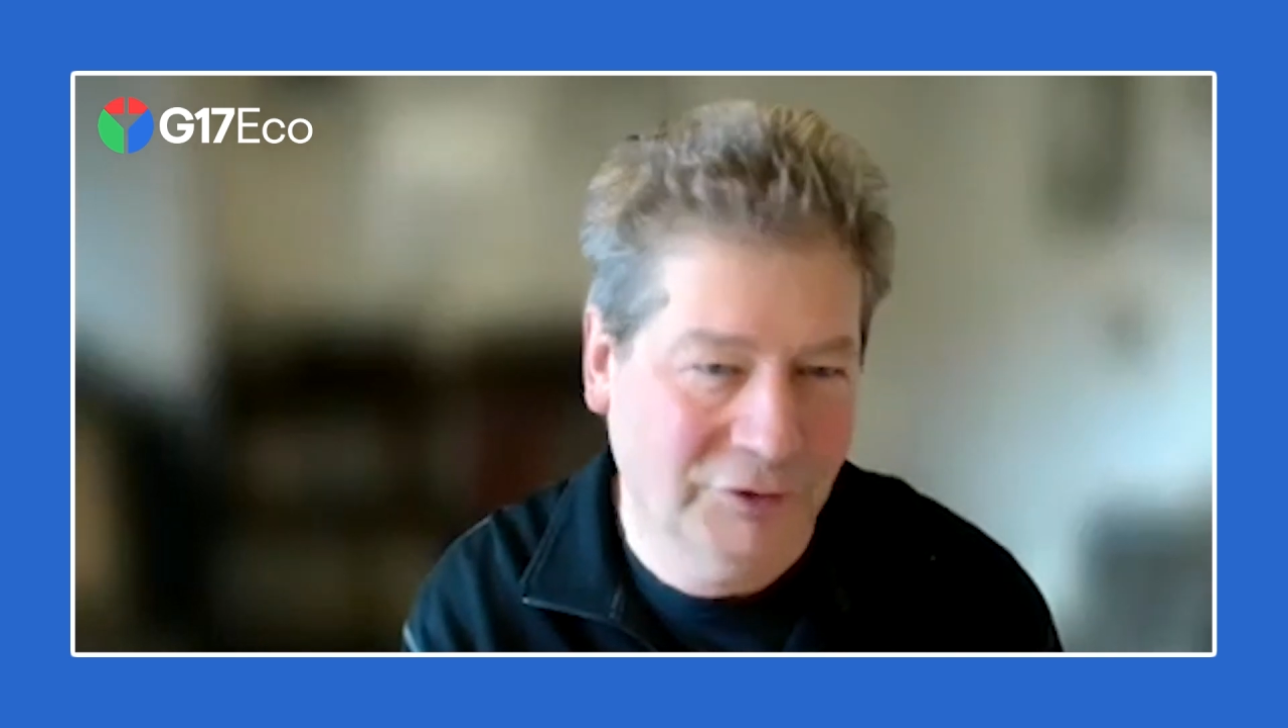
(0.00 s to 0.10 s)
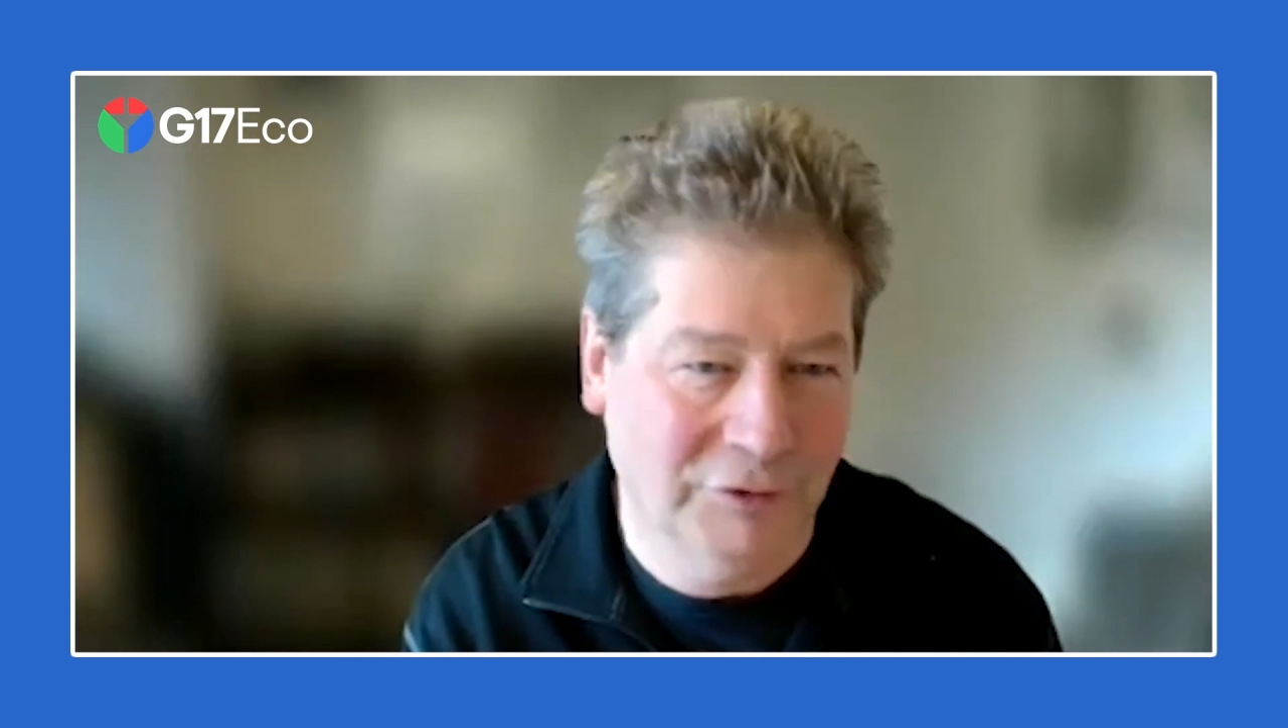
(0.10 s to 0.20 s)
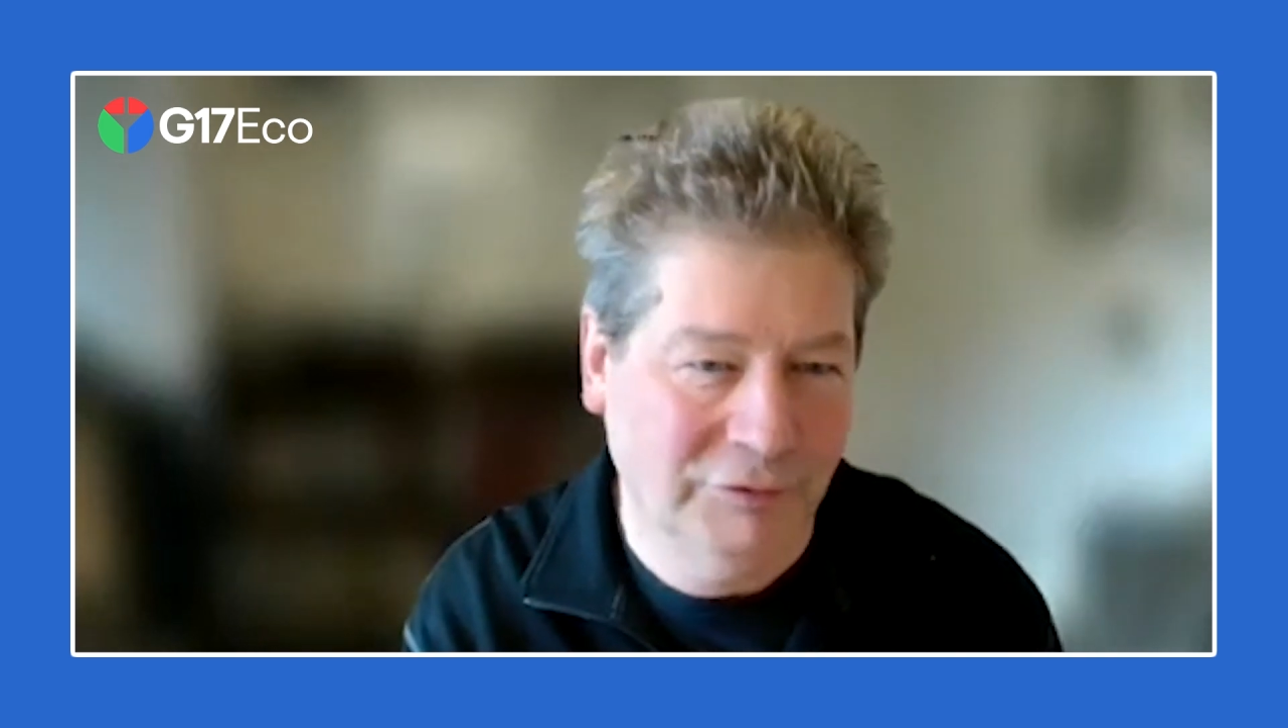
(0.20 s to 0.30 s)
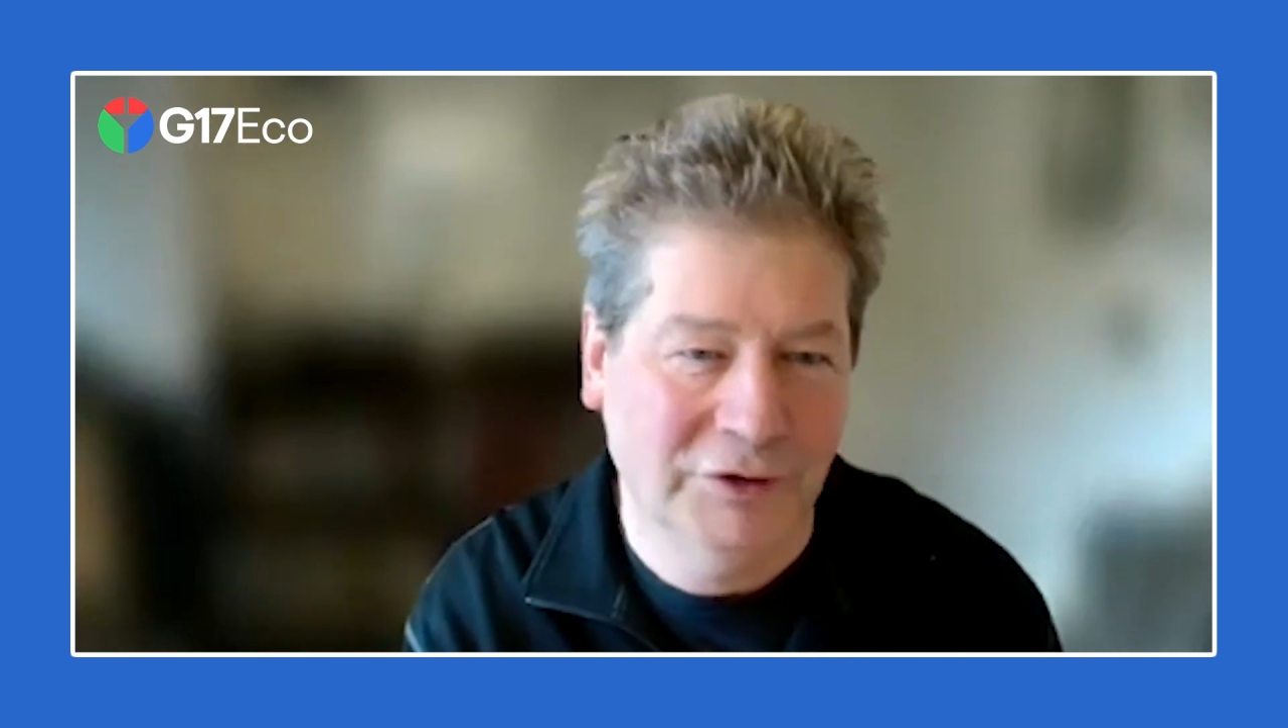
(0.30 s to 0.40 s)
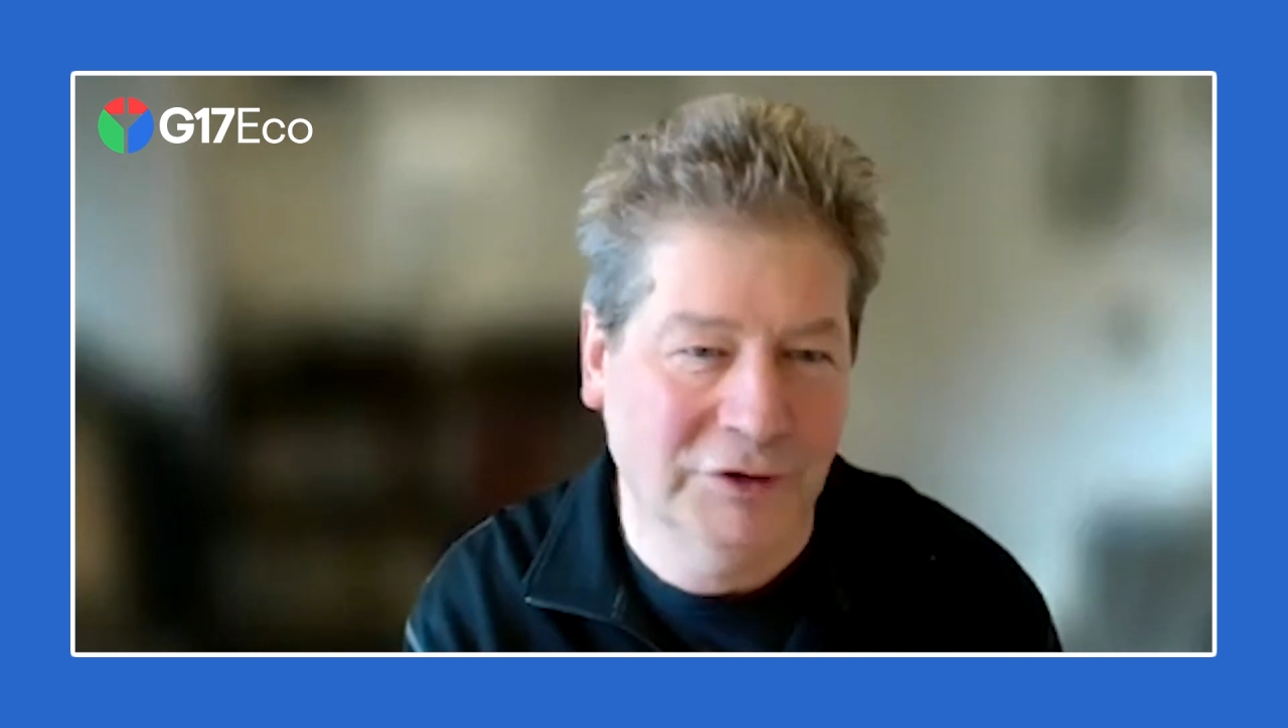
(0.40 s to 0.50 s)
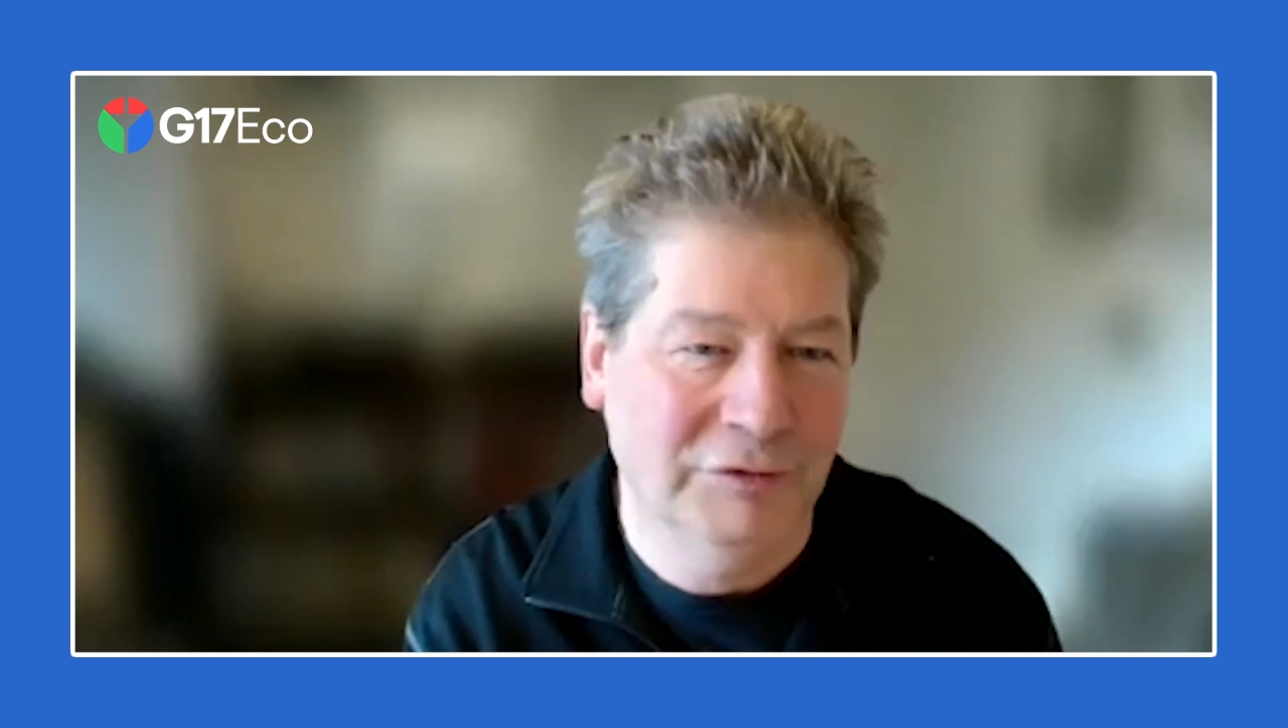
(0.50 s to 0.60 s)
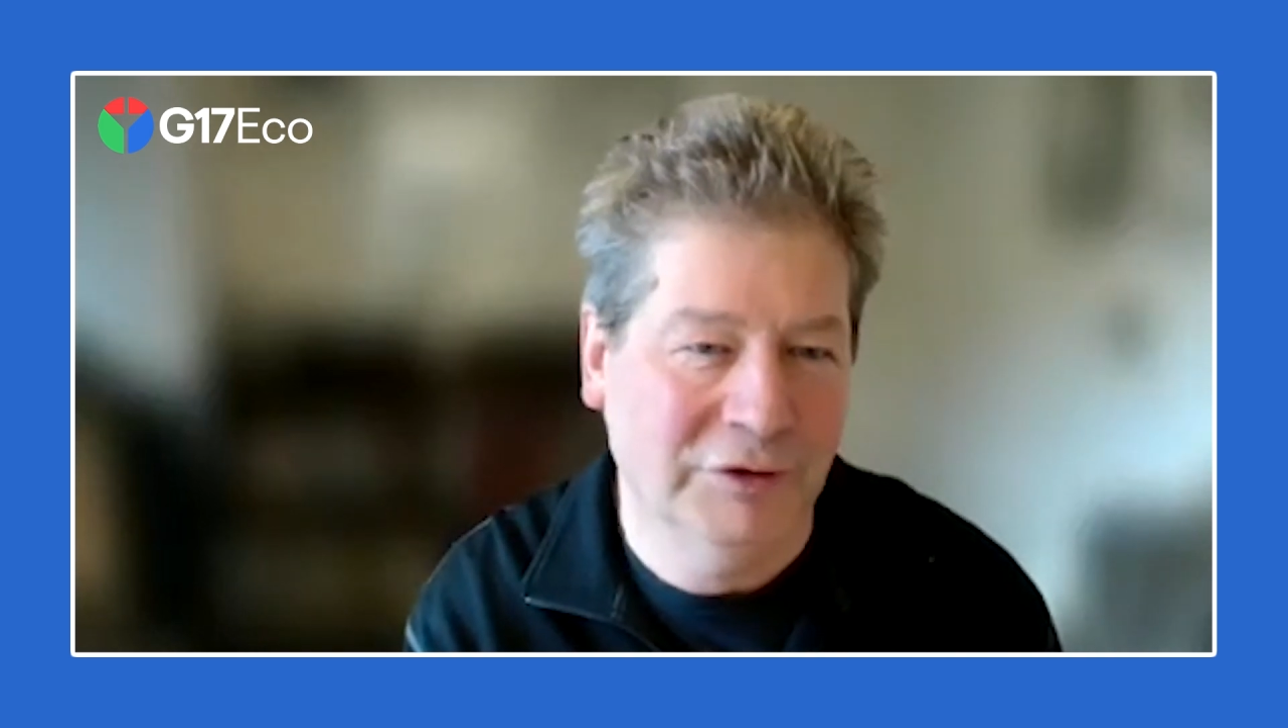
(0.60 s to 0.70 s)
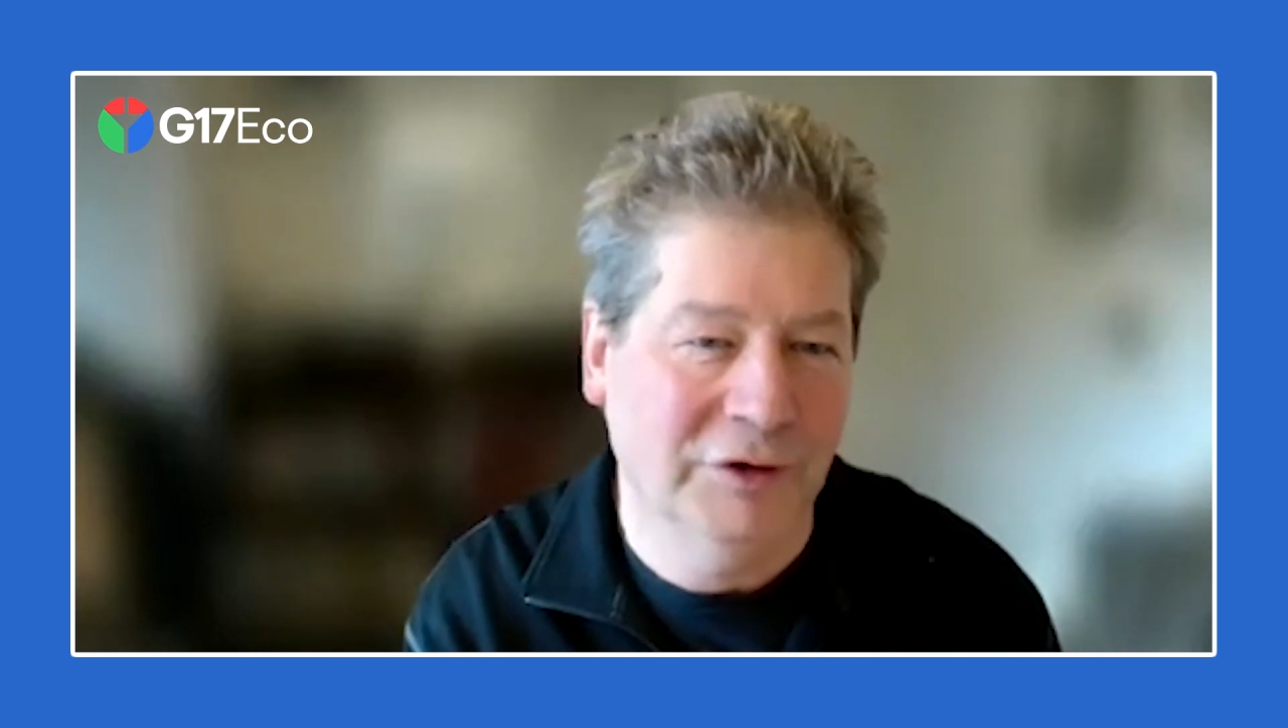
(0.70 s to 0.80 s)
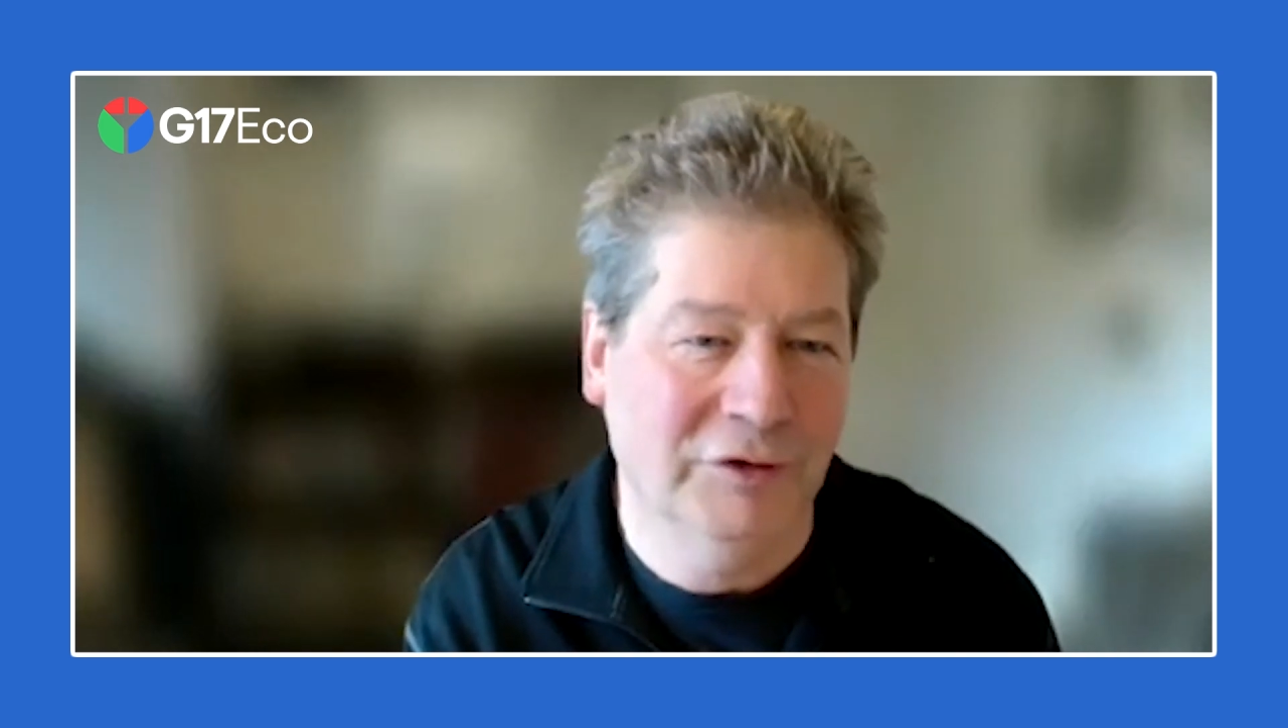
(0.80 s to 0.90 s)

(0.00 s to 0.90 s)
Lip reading: of kind of like